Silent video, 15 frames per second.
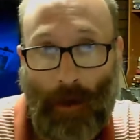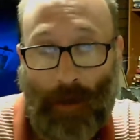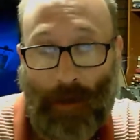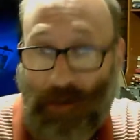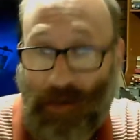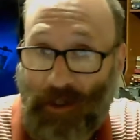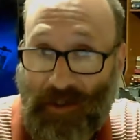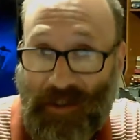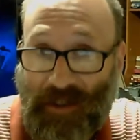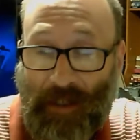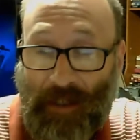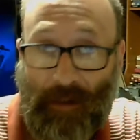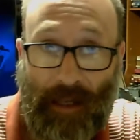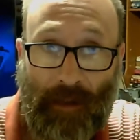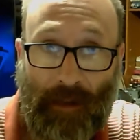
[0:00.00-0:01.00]
So you can see
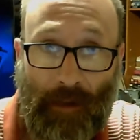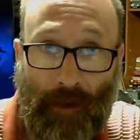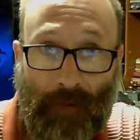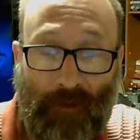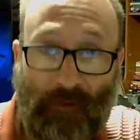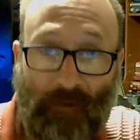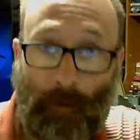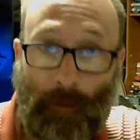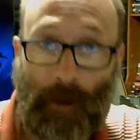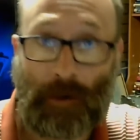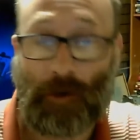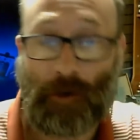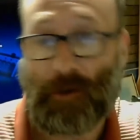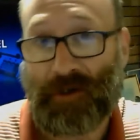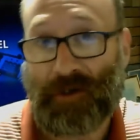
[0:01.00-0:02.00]
there that if you've been
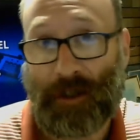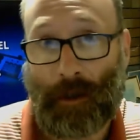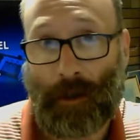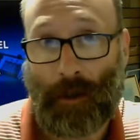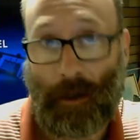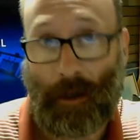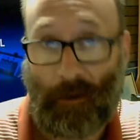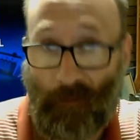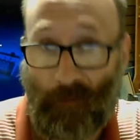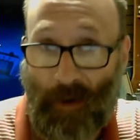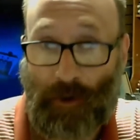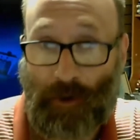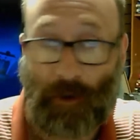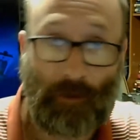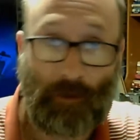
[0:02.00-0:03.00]
using a
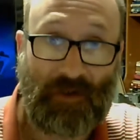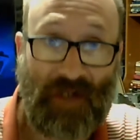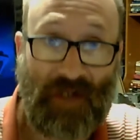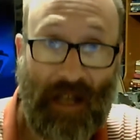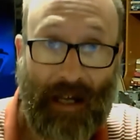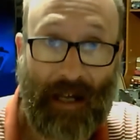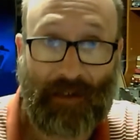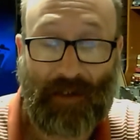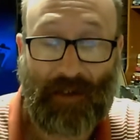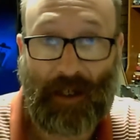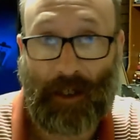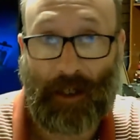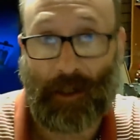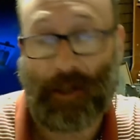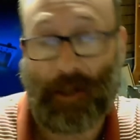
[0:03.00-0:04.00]
conventional
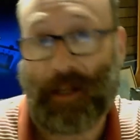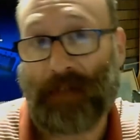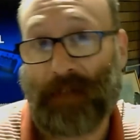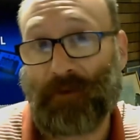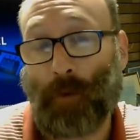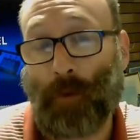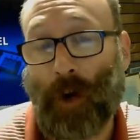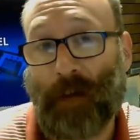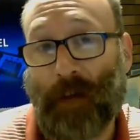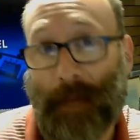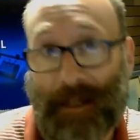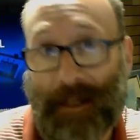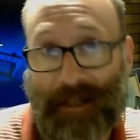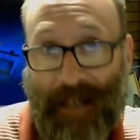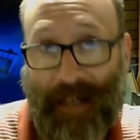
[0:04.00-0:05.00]
CRT, you didn't have to worry
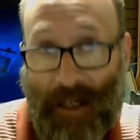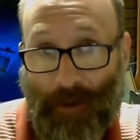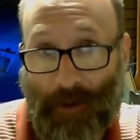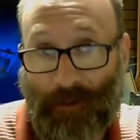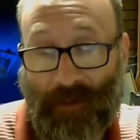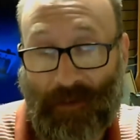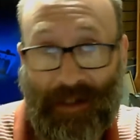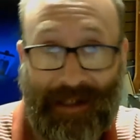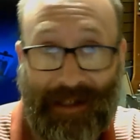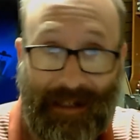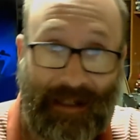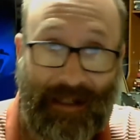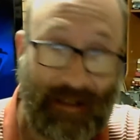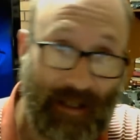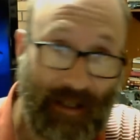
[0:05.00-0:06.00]
about your colours
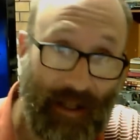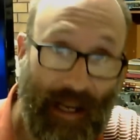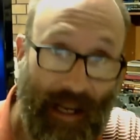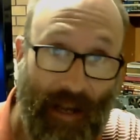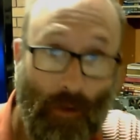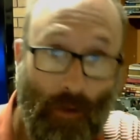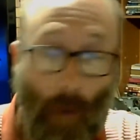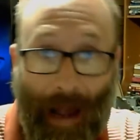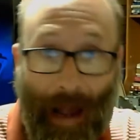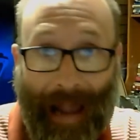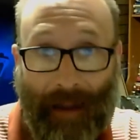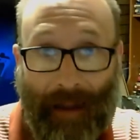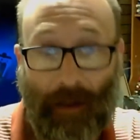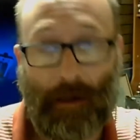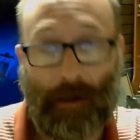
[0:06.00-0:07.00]
getting out of
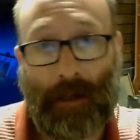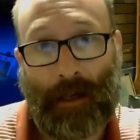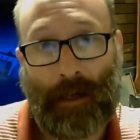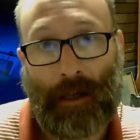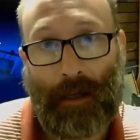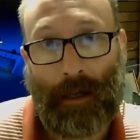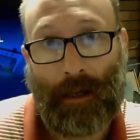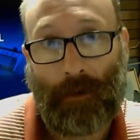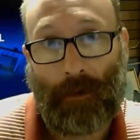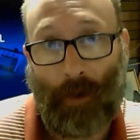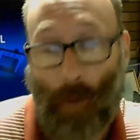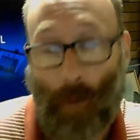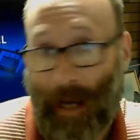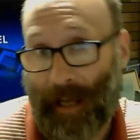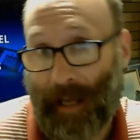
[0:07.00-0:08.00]
whack. The
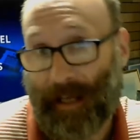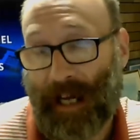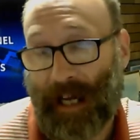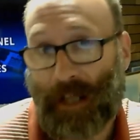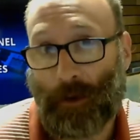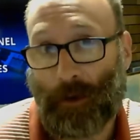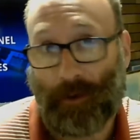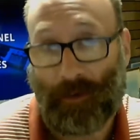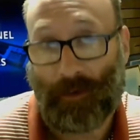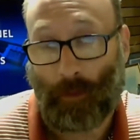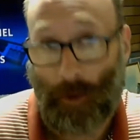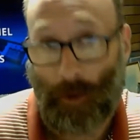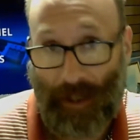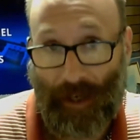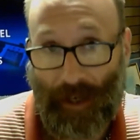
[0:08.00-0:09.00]
way a colours
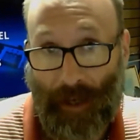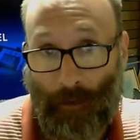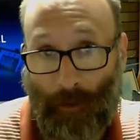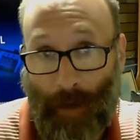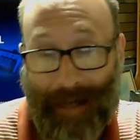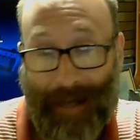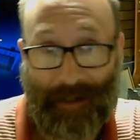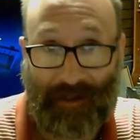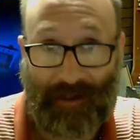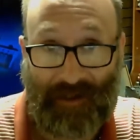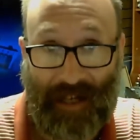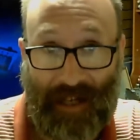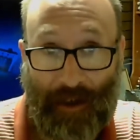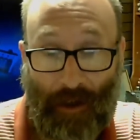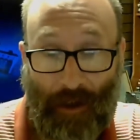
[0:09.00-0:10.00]
would get out of whack in a
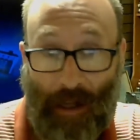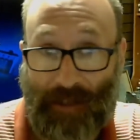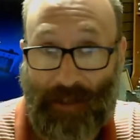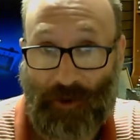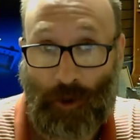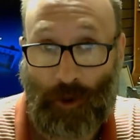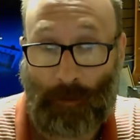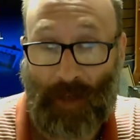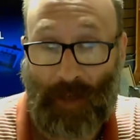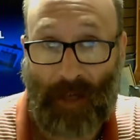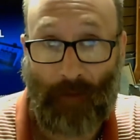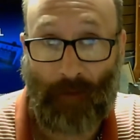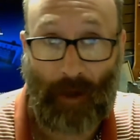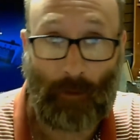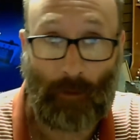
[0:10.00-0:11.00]
standard glass tube
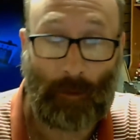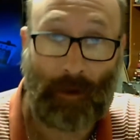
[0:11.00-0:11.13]
TV would